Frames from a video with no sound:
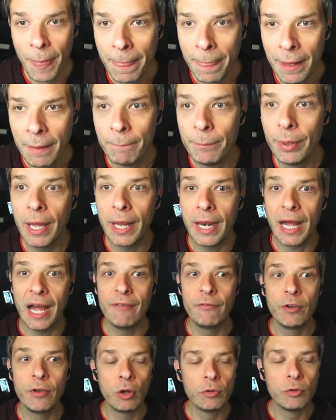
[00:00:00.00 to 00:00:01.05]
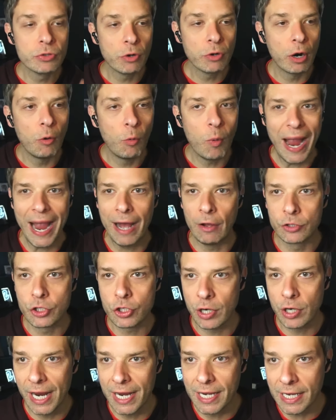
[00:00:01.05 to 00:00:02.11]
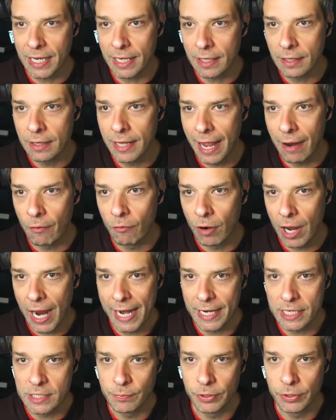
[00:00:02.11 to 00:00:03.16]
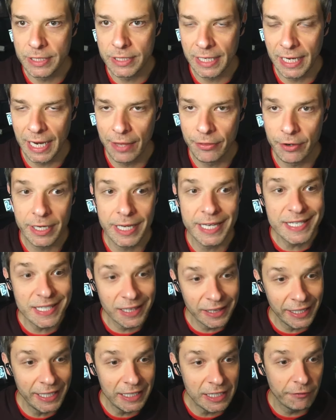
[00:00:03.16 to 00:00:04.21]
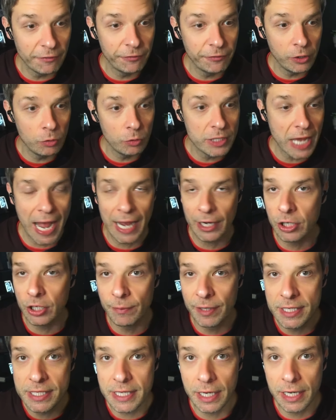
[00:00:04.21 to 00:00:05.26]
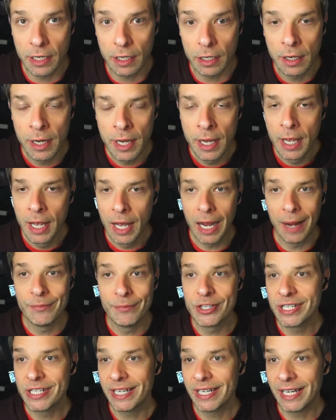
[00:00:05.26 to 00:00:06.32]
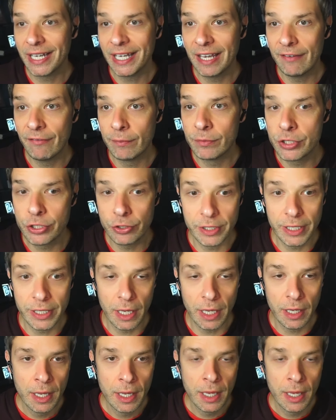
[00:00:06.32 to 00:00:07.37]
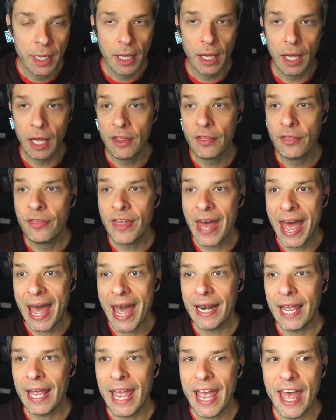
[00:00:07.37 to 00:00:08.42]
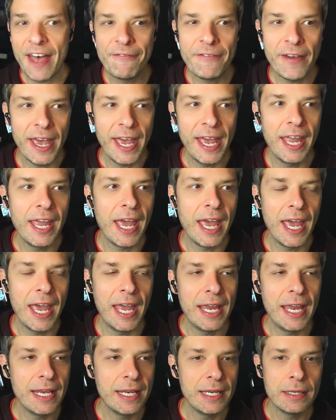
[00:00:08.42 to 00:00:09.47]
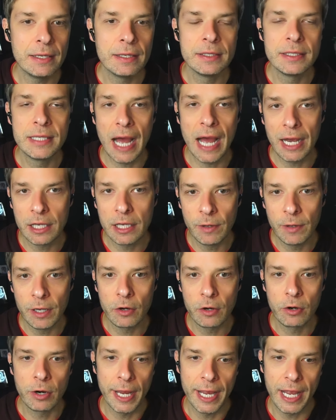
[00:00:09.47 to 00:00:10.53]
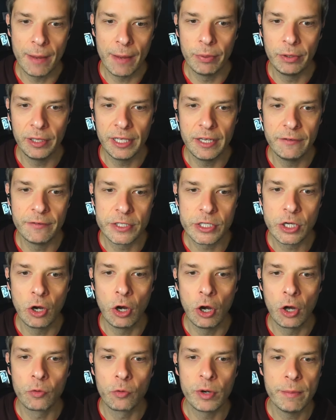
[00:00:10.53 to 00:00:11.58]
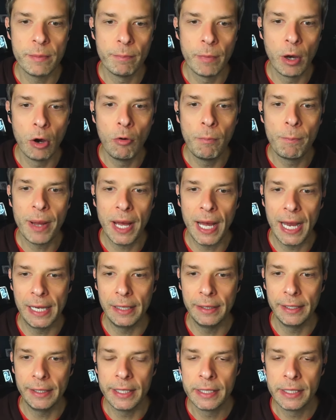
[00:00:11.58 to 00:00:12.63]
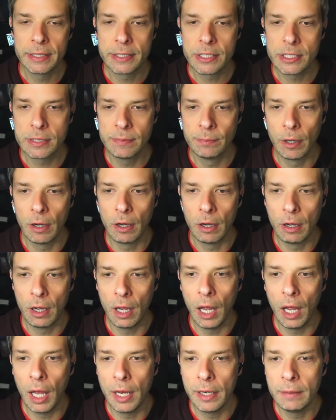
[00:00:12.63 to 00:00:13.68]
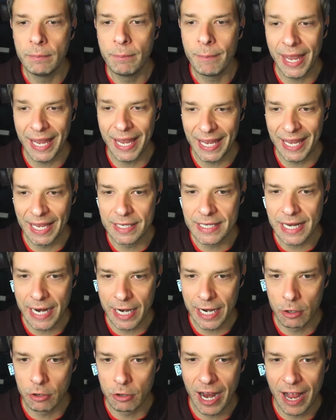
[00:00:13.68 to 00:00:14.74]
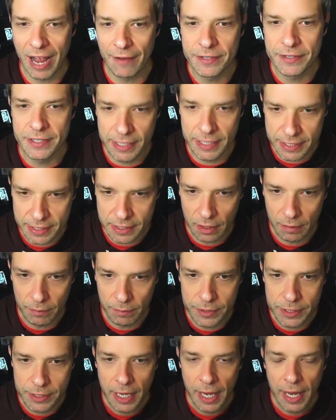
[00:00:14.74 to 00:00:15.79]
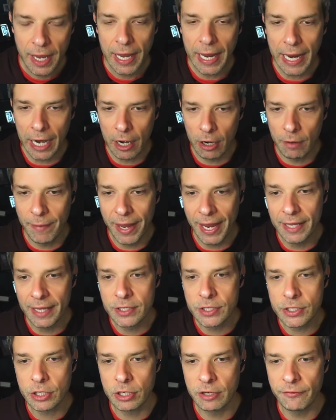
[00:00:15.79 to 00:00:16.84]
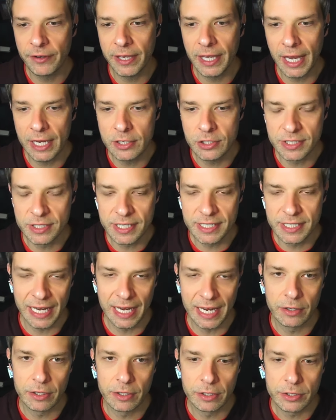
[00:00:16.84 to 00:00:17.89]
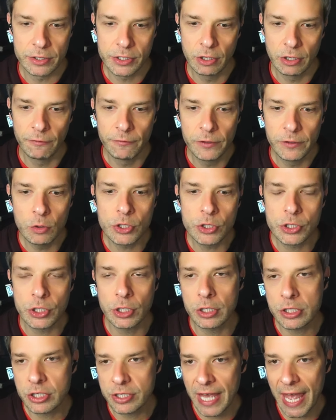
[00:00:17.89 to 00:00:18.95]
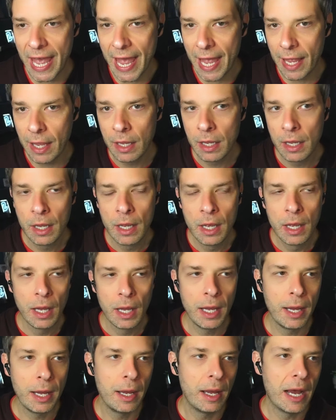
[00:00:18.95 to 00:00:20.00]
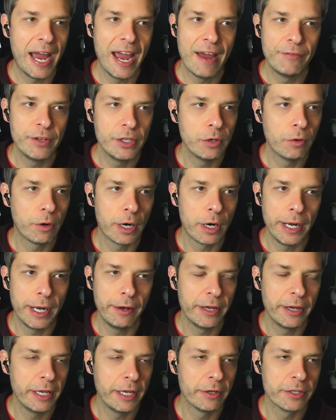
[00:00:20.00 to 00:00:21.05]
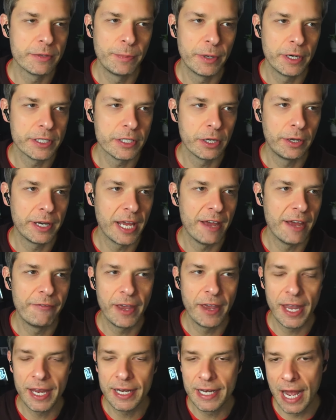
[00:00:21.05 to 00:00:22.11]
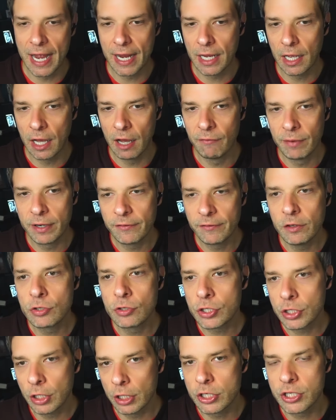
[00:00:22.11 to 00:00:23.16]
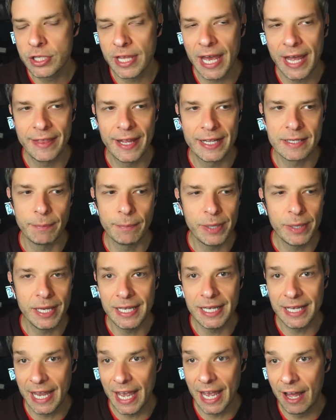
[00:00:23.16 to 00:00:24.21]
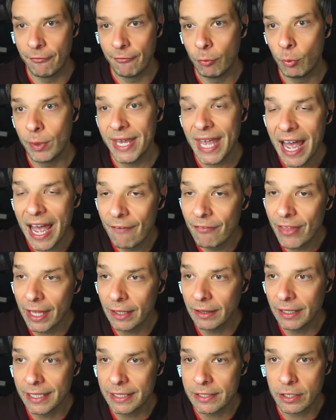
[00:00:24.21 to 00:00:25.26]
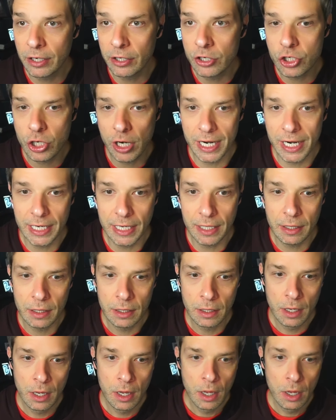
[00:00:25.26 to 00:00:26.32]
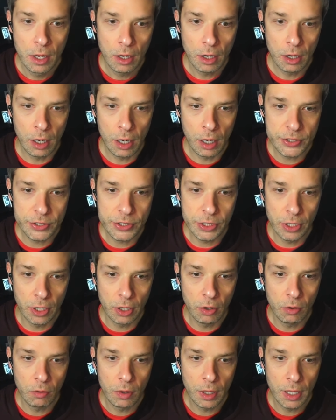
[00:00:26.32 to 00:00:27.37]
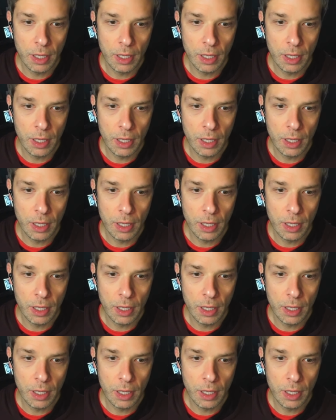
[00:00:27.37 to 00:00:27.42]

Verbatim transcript: But I've gone to our WOW training that Ryan has put together. He's linked a few documents here. I'm just going to give them to you. That FAA document, Craig, I believe is called Remote Pilot Small Unmanned Aircraft Systems Airman Certification Standards. So if you search that, I have the URL here, but it's on FAA.gov. But if you search that, that's a PDF. We have that linked in our training. Also,